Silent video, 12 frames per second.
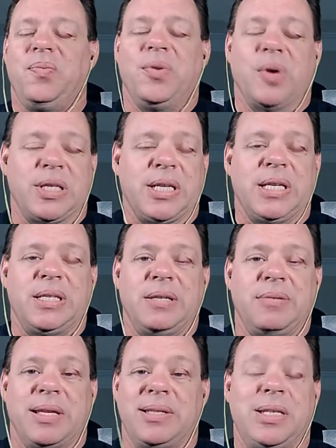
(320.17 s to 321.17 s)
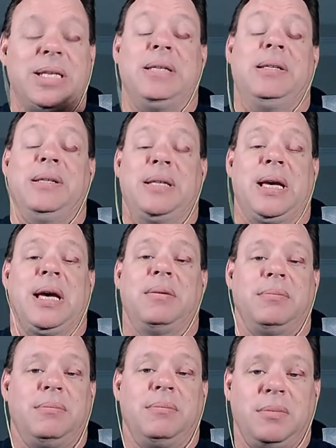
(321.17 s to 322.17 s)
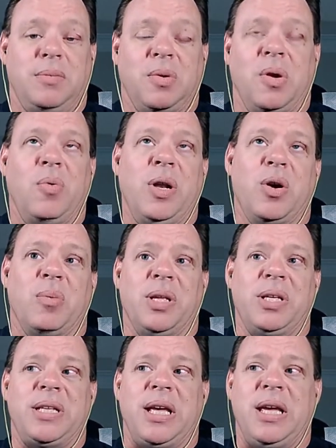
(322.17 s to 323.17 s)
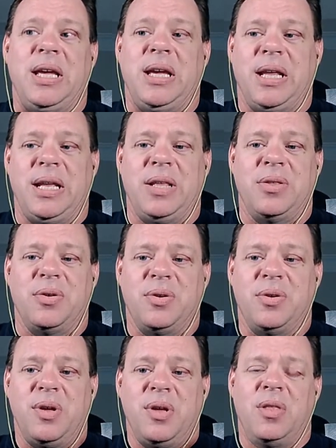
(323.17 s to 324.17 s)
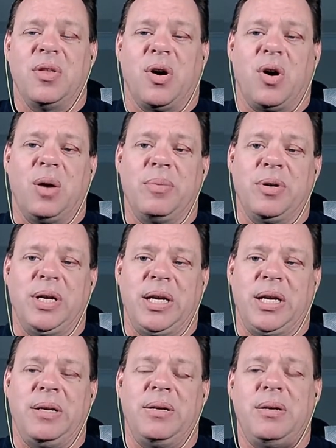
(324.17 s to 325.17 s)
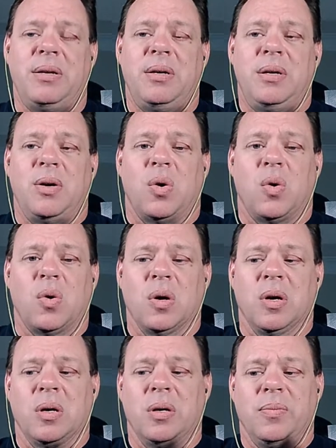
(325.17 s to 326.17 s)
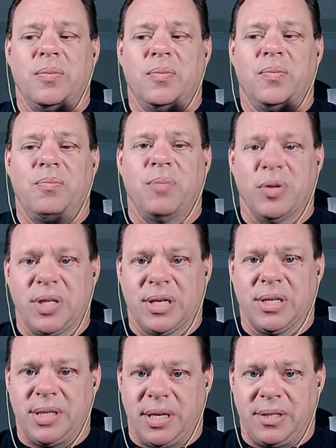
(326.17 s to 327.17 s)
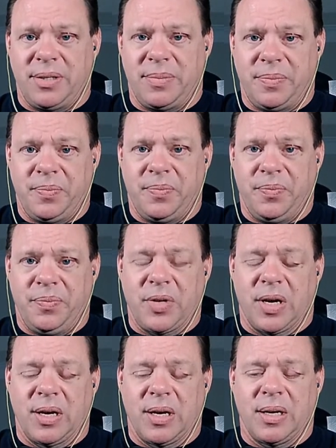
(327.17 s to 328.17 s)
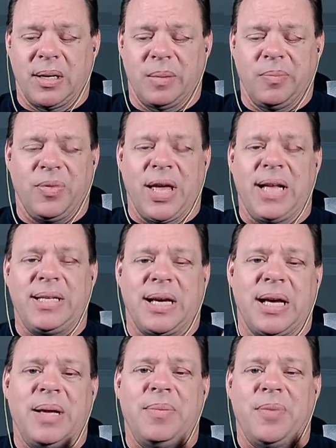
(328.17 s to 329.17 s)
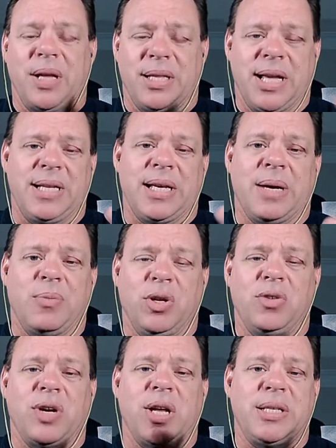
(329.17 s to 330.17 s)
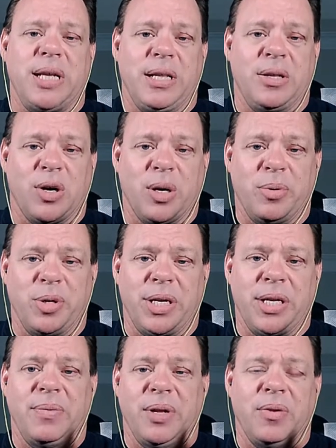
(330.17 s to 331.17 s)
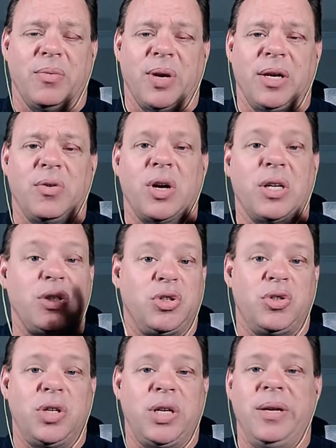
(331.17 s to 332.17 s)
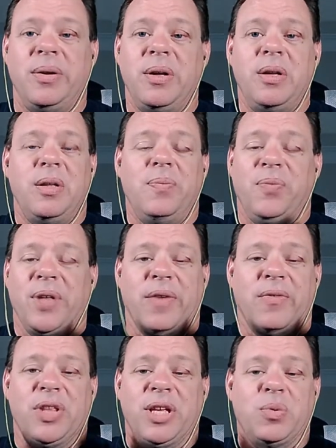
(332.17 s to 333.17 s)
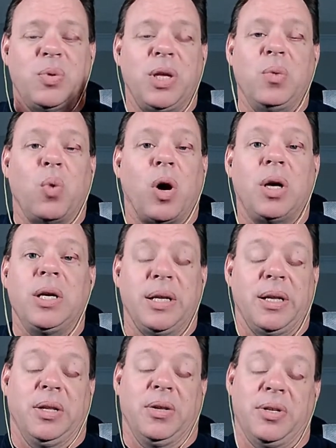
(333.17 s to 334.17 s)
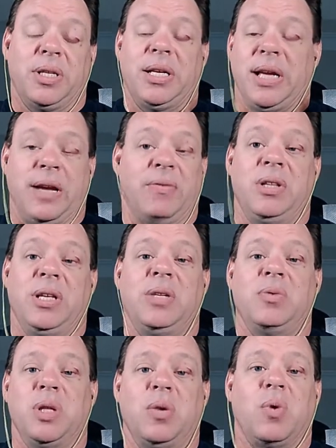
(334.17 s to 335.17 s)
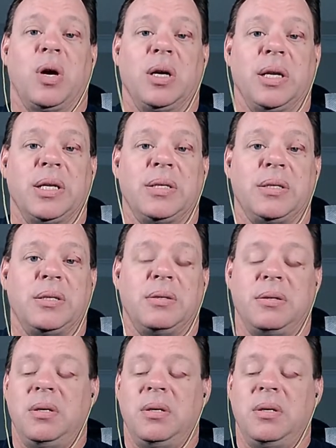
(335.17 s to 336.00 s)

So it's easy. It's as easy as that. You know, we normally stay at either the Harbor Inn or Motel Six. Um, that time, at that time, we're going to try to stay at the Harbor Inn. They're right across the street. Everything's within walking, literally everything's within walking distance.